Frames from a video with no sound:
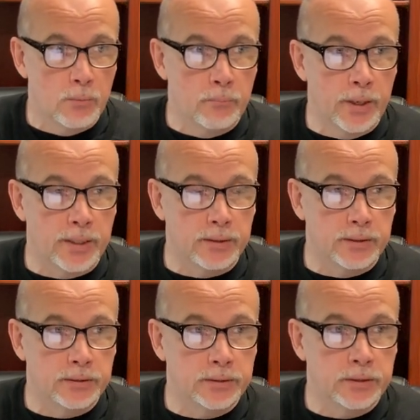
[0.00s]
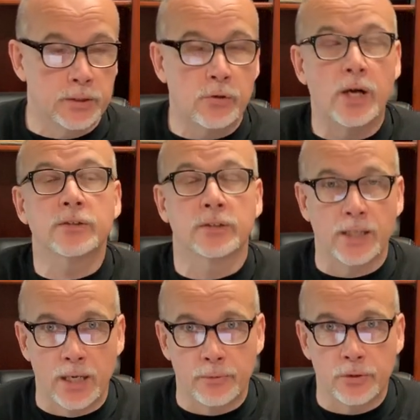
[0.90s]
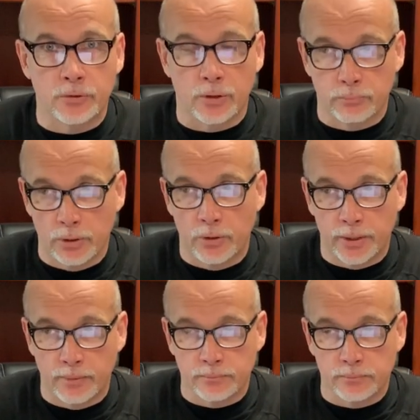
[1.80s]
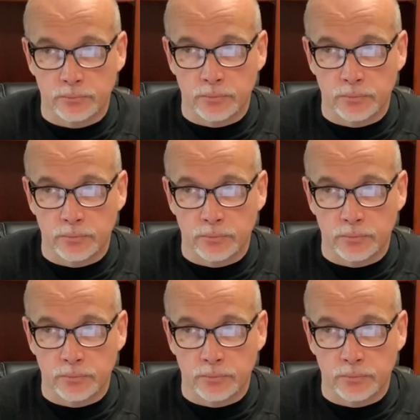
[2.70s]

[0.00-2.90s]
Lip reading: but you cross the line when you start blowing up